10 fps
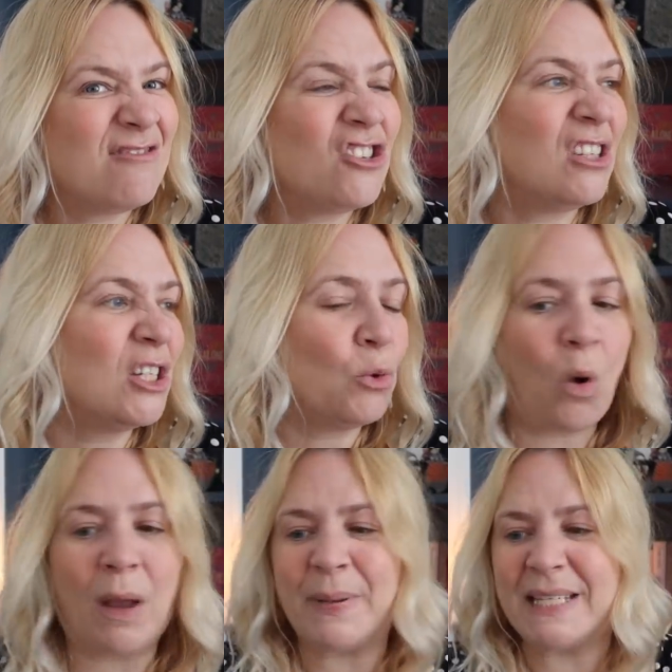just to
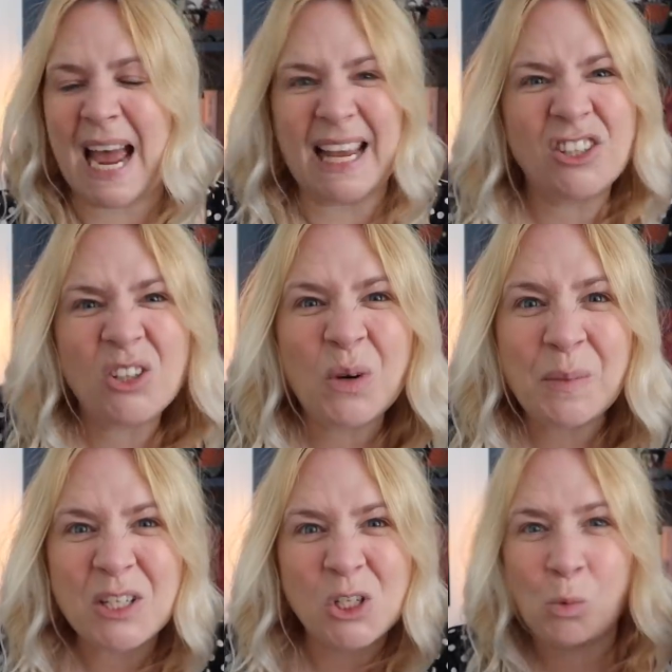wipe a ta- do you know what I
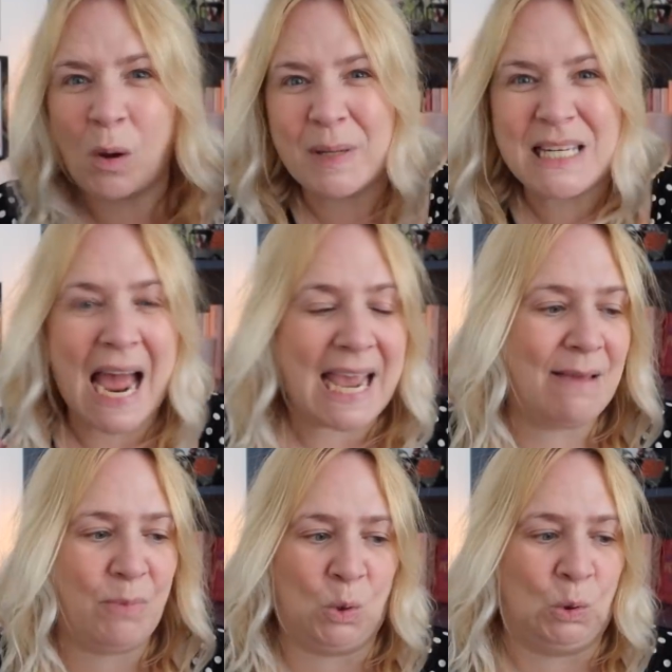mean? Just to wipe a
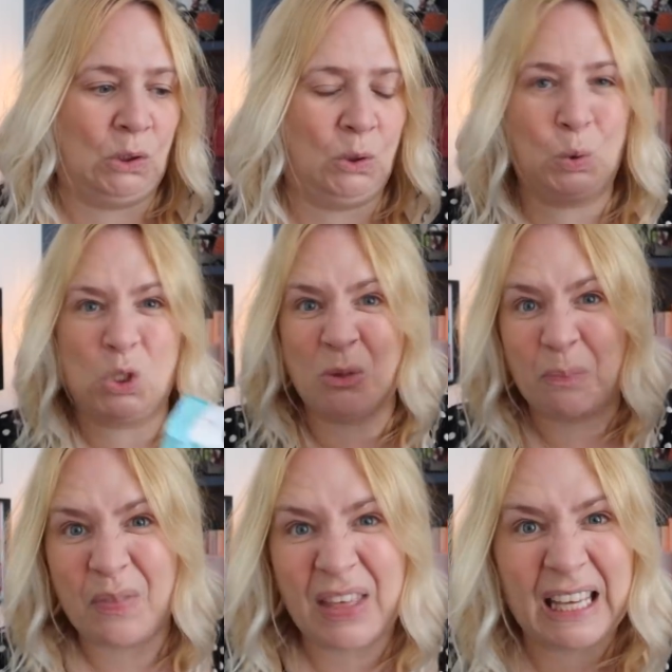table or
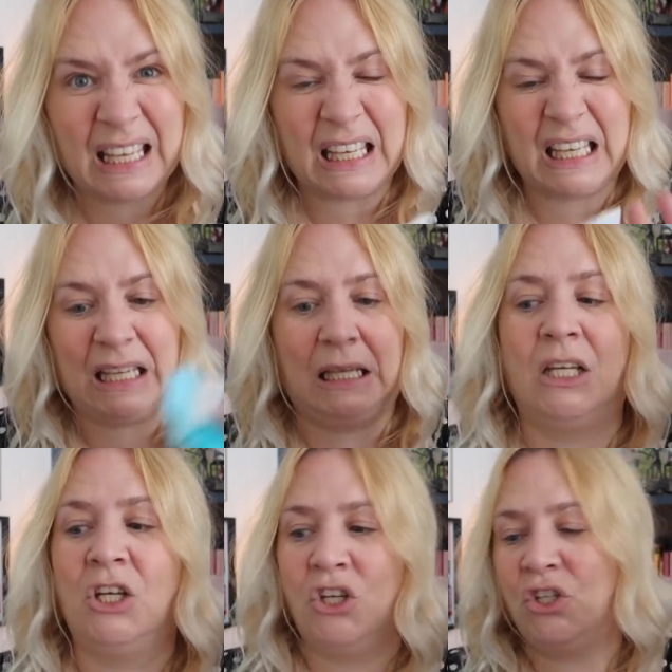something.
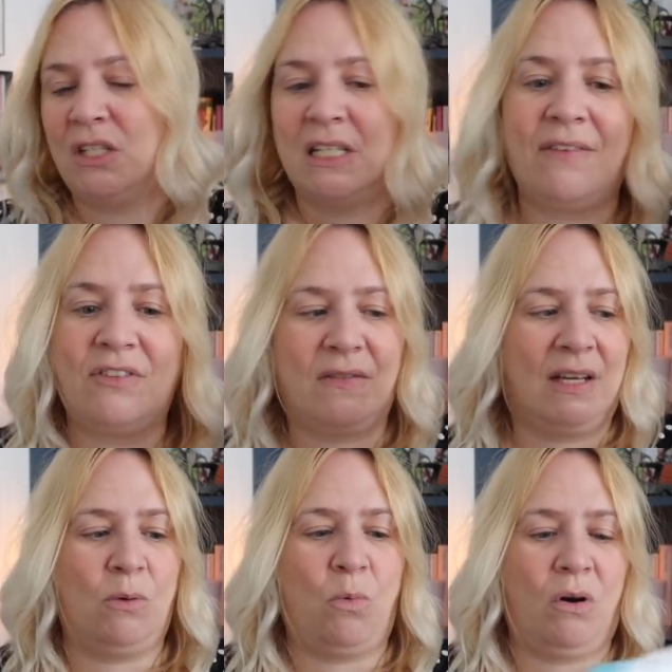Just to give
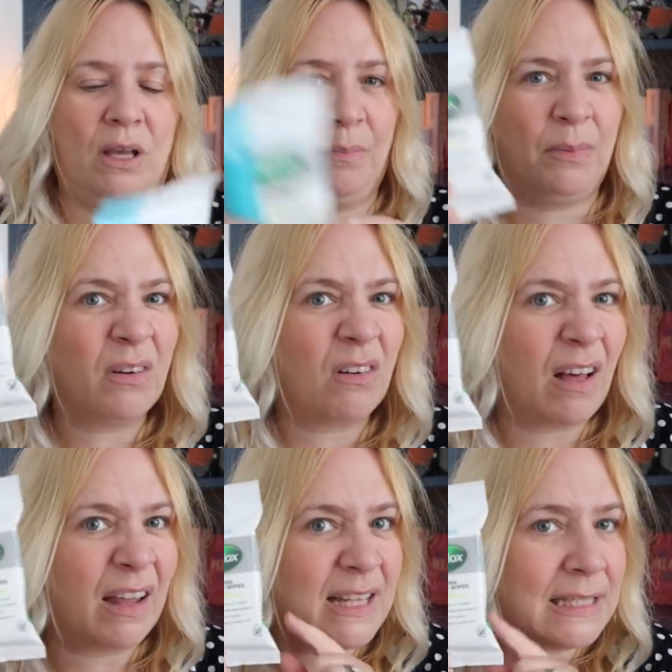something a wipe.
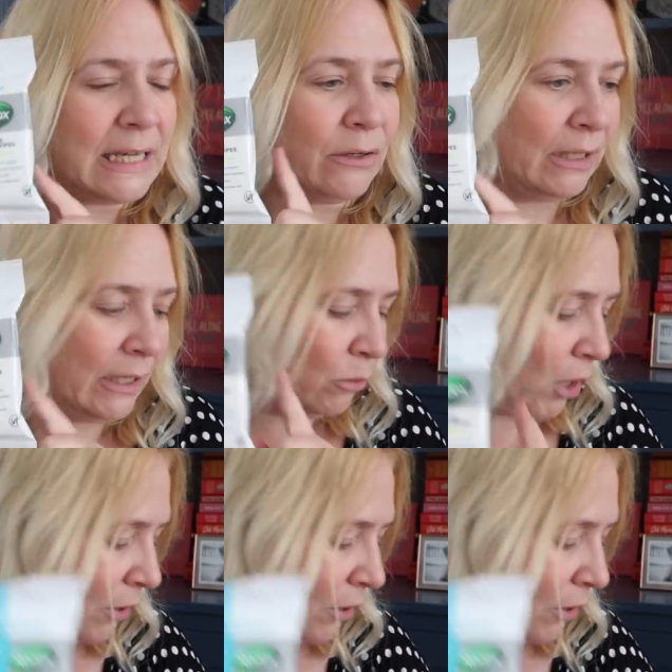And it's little and it'll